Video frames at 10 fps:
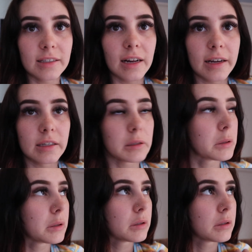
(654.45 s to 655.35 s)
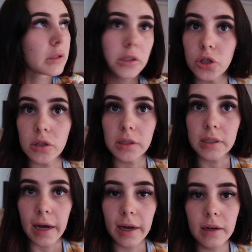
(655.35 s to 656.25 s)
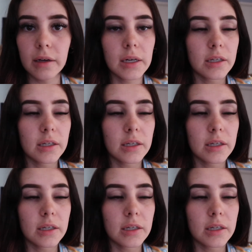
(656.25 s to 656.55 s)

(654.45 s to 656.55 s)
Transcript: Today is Tuesday.